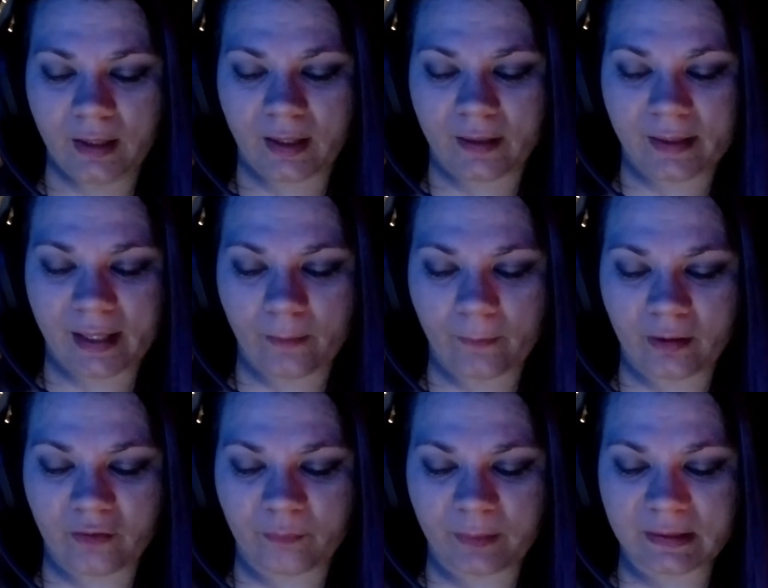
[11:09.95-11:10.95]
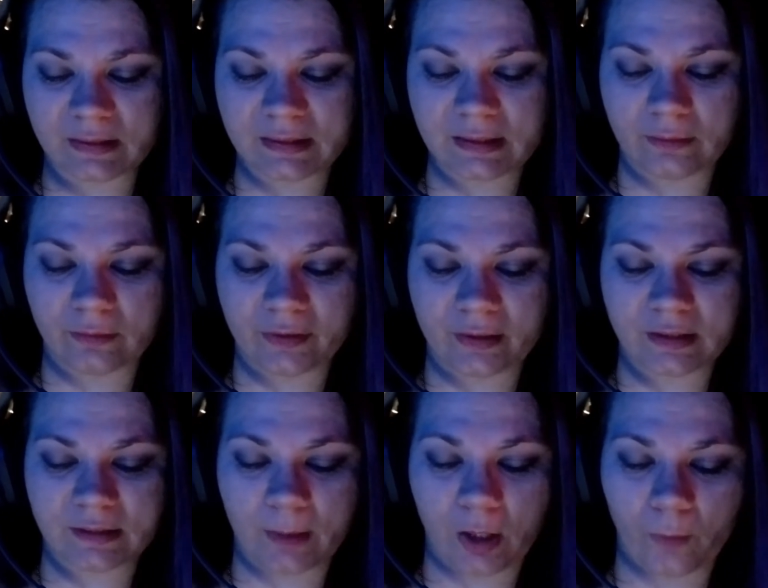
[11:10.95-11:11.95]
and that would have been sealed in a
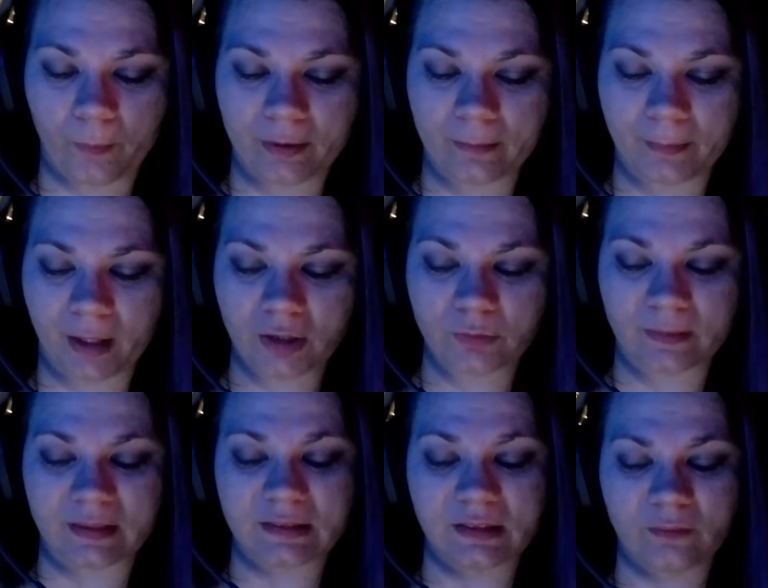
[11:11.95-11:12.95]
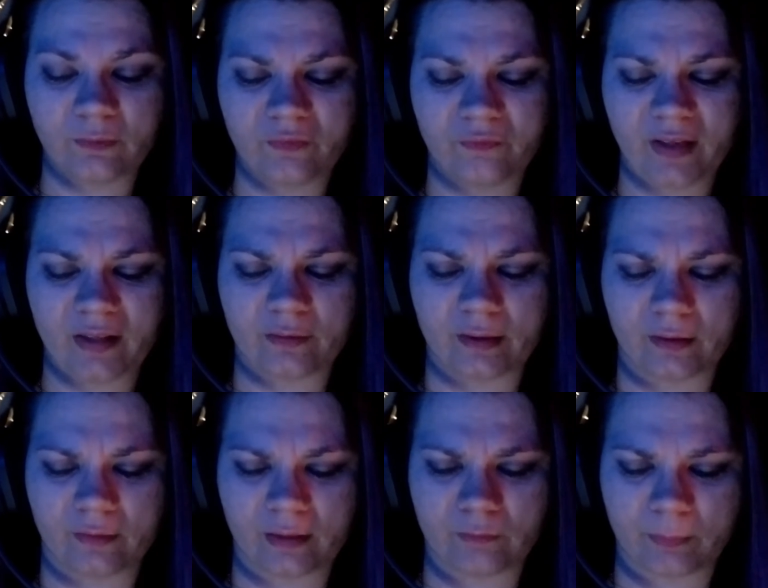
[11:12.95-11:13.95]
small wooden box with a silver feather
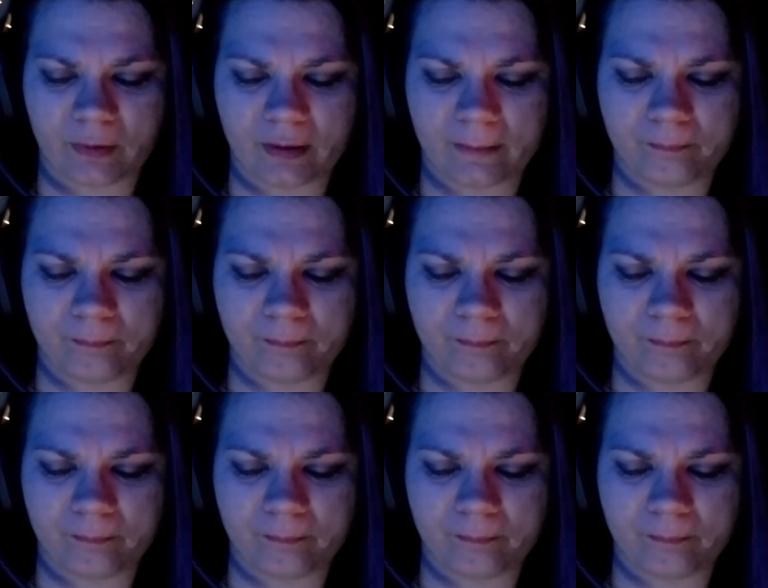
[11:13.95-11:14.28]
engraved upon it.